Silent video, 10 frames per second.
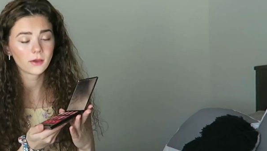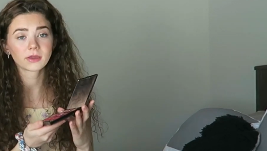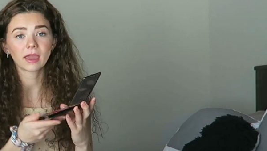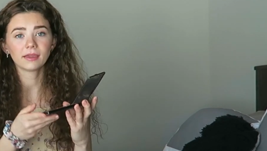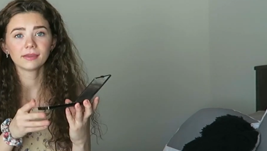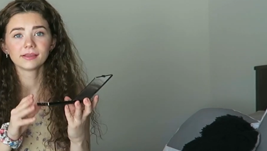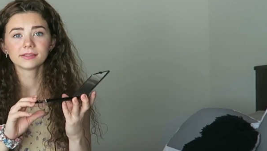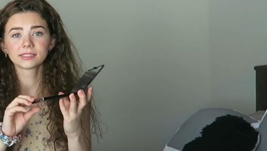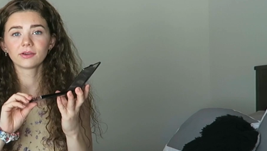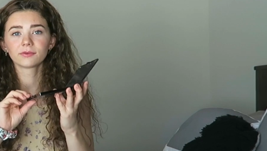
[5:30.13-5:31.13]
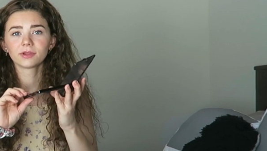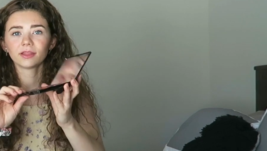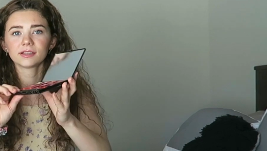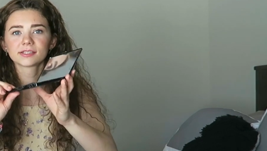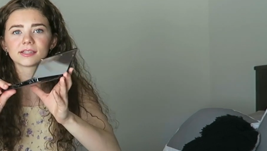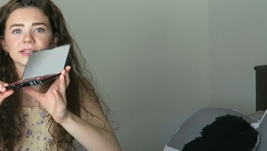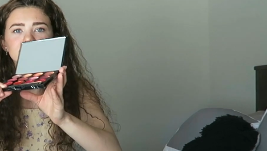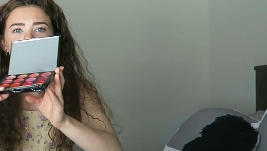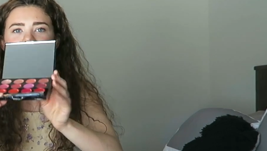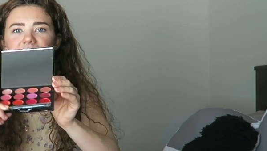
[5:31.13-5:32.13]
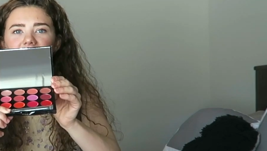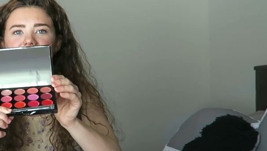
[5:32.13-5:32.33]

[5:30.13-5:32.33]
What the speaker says: Okay, so it really just is what it